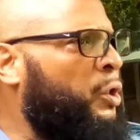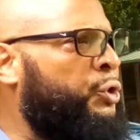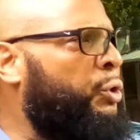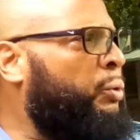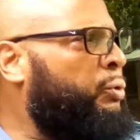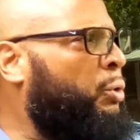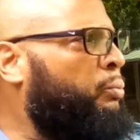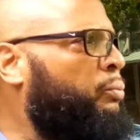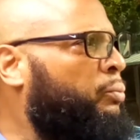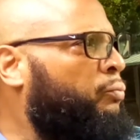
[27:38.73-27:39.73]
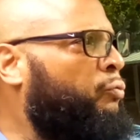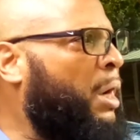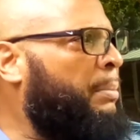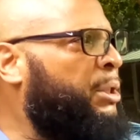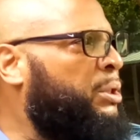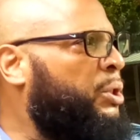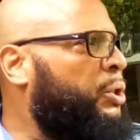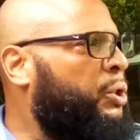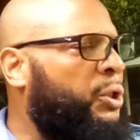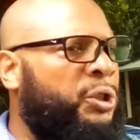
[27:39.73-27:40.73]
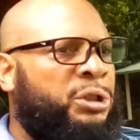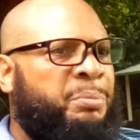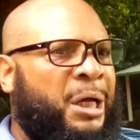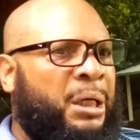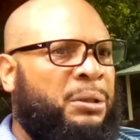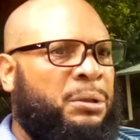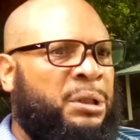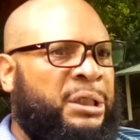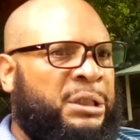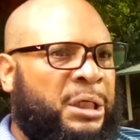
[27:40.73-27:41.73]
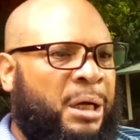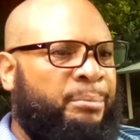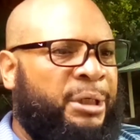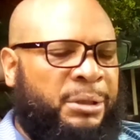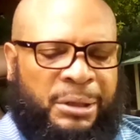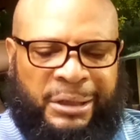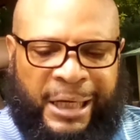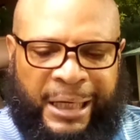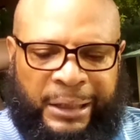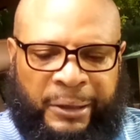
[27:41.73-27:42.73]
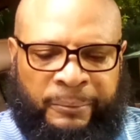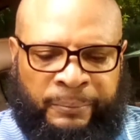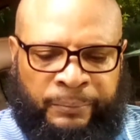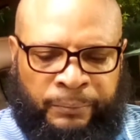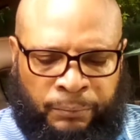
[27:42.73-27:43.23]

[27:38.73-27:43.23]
Because you don't know, Robert is encouraged by these comments daily